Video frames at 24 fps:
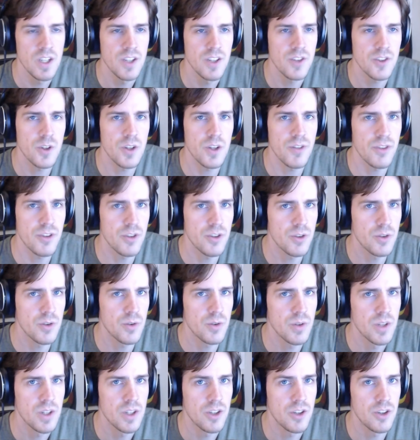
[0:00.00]
So if
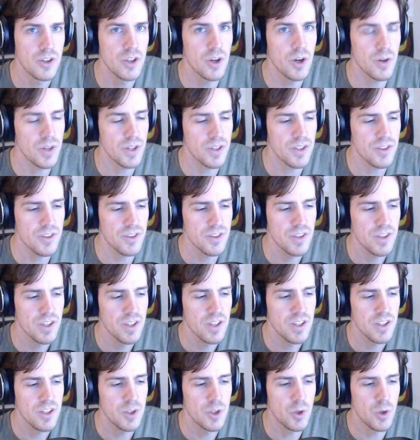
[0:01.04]
you notice,
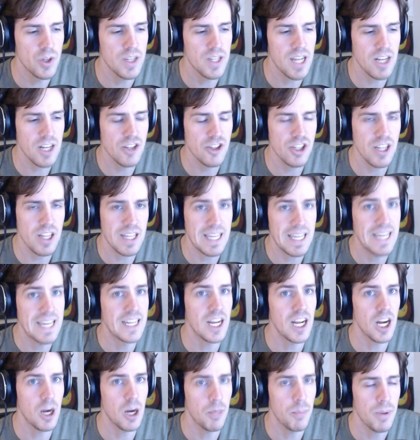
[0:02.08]
you can actually like hit
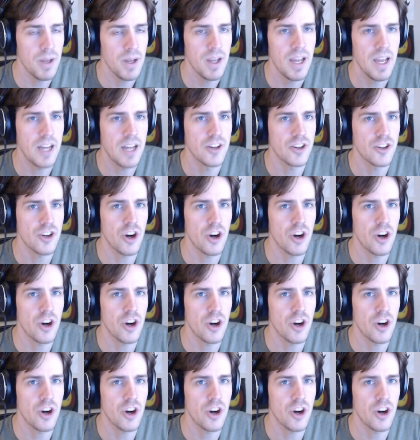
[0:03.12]
up and